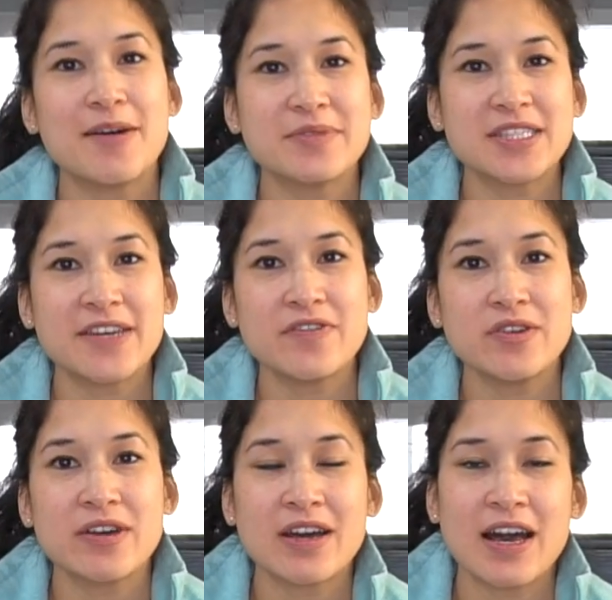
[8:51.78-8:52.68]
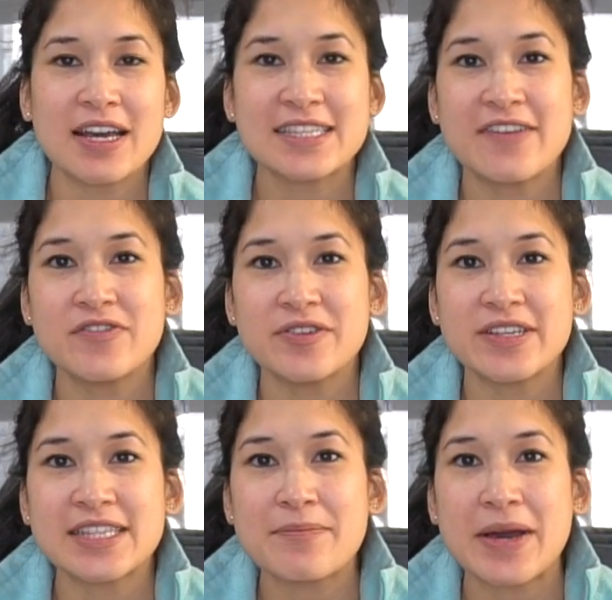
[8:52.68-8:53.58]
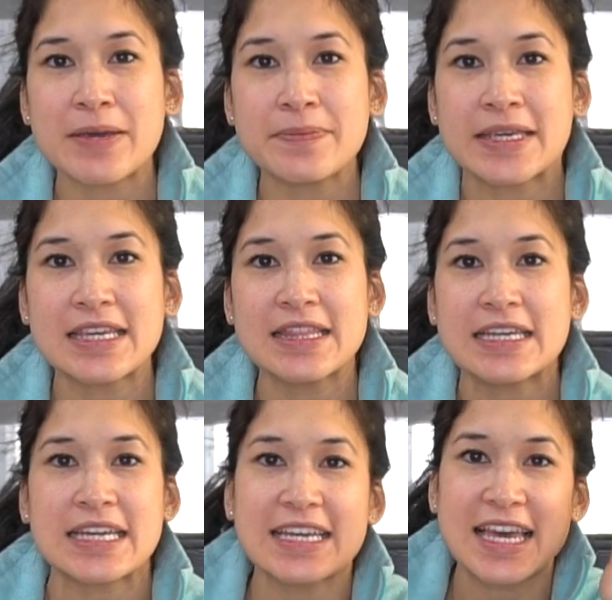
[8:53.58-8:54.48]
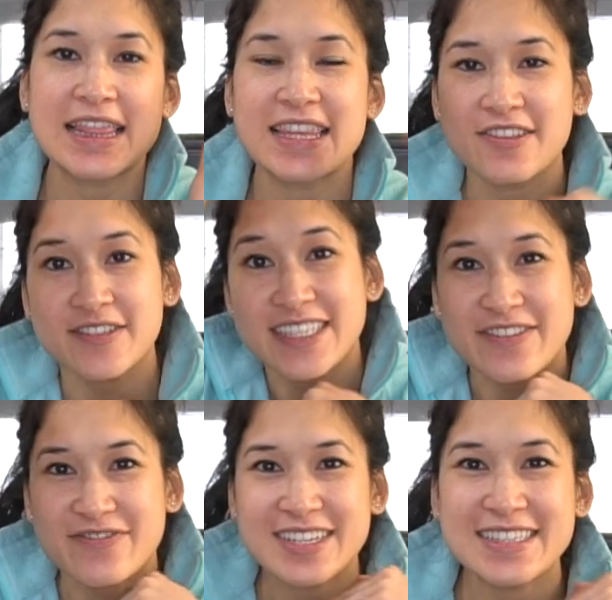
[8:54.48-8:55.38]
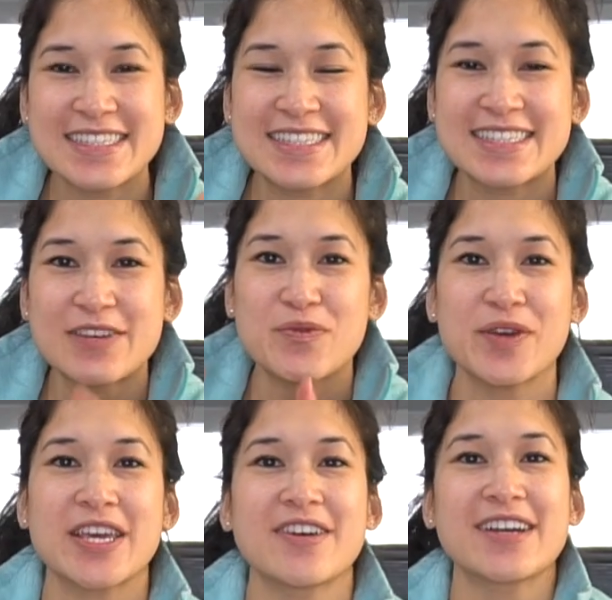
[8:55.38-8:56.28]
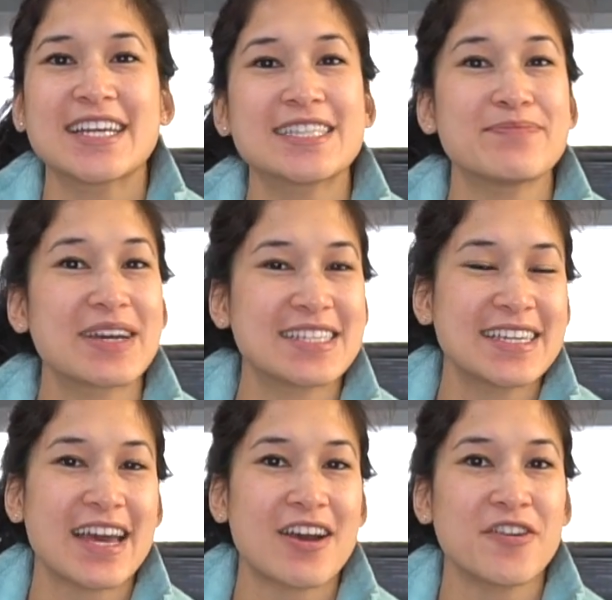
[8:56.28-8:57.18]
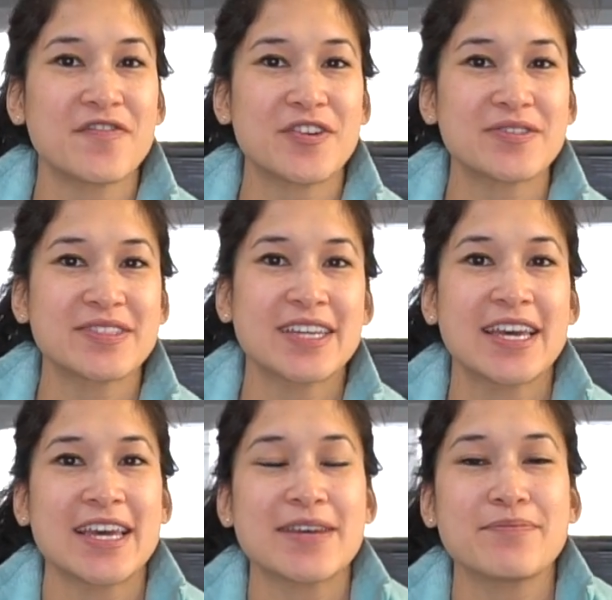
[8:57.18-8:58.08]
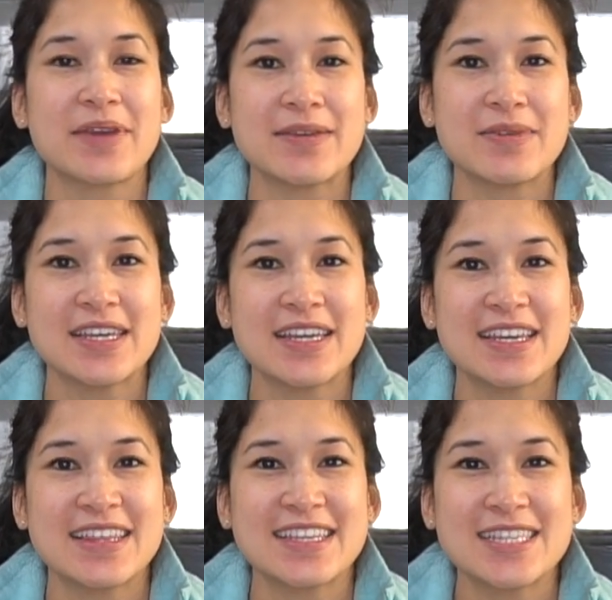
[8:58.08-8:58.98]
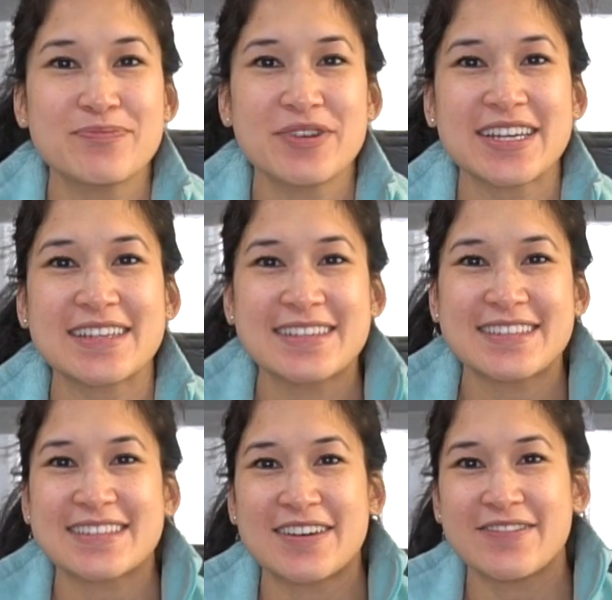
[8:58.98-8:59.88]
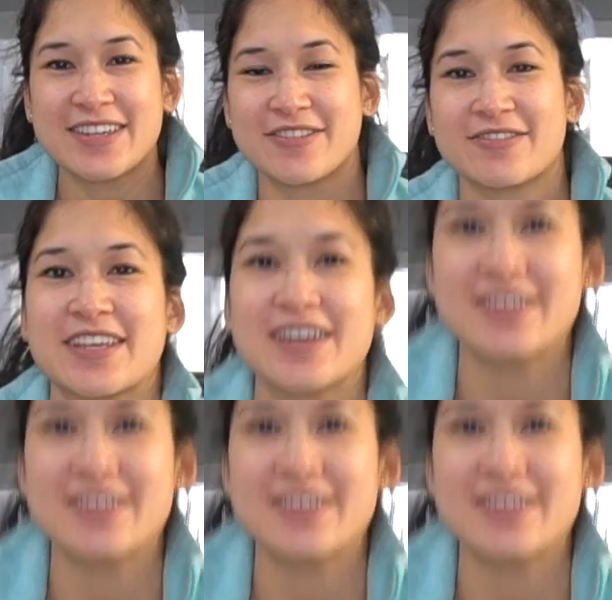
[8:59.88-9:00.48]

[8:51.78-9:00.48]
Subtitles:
some of you guys have noticed I might be looking a little different. We are expecting our first baby this spring. So here's a